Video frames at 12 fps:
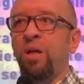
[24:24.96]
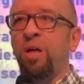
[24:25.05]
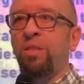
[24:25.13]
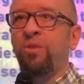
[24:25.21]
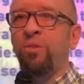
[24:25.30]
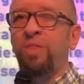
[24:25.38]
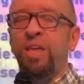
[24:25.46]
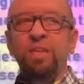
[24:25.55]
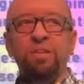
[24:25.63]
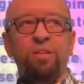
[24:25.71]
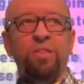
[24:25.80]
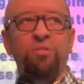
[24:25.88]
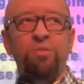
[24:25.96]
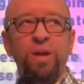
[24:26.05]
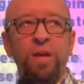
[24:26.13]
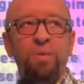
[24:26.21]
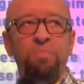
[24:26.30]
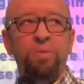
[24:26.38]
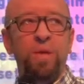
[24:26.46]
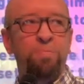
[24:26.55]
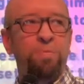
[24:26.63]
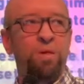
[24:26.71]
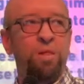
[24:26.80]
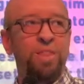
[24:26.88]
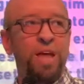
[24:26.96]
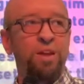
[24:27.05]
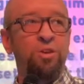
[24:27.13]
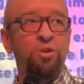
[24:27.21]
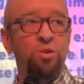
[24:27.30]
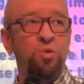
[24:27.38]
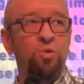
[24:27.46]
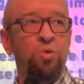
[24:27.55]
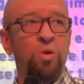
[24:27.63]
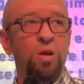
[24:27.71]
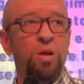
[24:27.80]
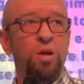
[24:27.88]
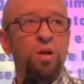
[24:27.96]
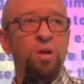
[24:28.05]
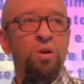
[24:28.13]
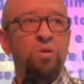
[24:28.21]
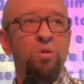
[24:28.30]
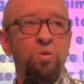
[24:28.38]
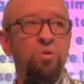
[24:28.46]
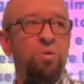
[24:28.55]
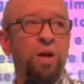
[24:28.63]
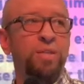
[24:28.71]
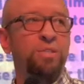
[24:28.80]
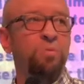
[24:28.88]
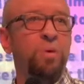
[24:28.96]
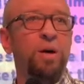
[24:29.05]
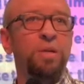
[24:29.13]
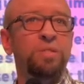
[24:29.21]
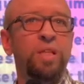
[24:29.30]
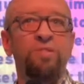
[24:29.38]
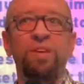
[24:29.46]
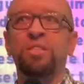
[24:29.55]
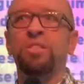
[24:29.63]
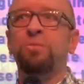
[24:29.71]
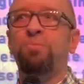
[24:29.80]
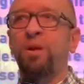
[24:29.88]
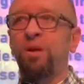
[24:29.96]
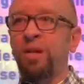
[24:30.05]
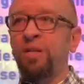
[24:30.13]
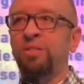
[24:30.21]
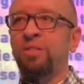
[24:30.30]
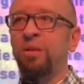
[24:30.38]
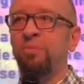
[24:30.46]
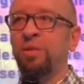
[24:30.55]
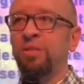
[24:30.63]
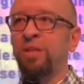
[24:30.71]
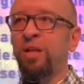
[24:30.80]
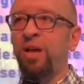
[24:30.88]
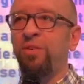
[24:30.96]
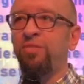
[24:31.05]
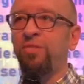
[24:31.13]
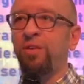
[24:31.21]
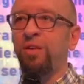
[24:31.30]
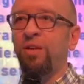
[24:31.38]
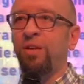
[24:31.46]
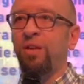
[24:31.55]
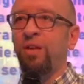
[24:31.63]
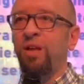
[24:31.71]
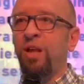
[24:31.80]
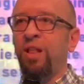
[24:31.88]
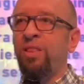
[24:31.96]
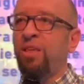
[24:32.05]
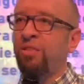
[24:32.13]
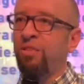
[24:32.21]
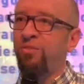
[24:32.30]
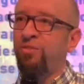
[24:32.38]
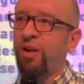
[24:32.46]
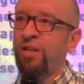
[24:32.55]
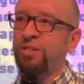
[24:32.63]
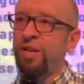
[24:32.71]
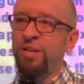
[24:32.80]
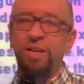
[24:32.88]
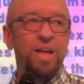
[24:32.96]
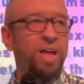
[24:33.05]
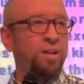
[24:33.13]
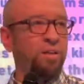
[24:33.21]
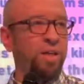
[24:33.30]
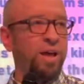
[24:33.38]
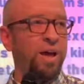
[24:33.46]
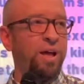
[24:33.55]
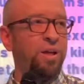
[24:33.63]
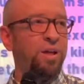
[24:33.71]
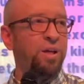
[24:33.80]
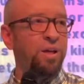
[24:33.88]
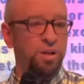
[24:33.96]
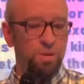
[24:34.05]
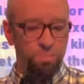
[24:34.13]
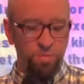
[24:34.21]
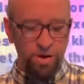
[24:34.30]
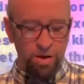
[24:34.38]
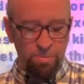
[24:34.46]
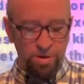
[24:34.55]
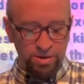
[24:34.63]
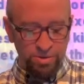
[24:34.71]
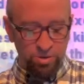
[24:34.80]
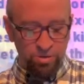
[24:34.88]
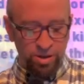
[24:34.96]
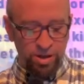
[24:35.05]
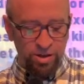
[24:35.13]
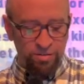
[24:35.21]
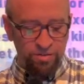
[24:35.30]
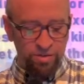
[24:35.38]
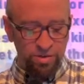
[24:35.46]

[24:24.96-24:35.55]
And so these are three people that knew who Christ was. They've experienced him in his life. And these are the friends that Daniel had to bring up his own life.